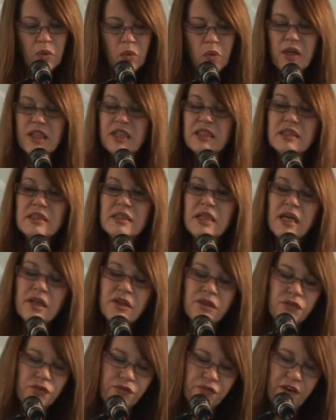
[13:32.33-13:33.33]
where the
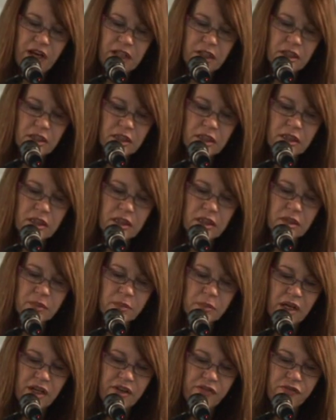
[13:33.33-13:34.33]
sun feathers
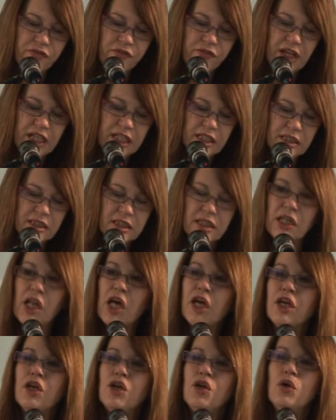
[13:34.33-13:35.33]
my face
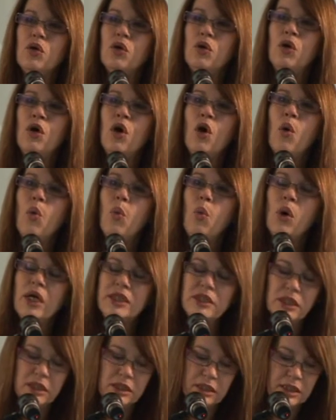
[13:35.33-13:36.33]
like your
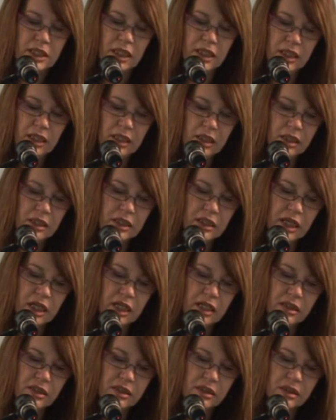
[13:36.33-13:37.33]
once eager
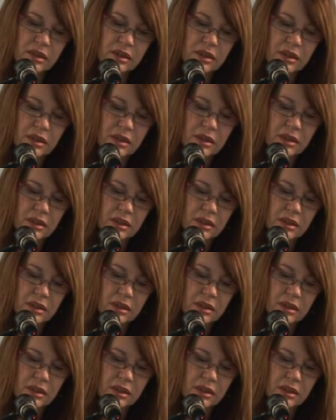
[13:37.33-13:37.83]
kiss.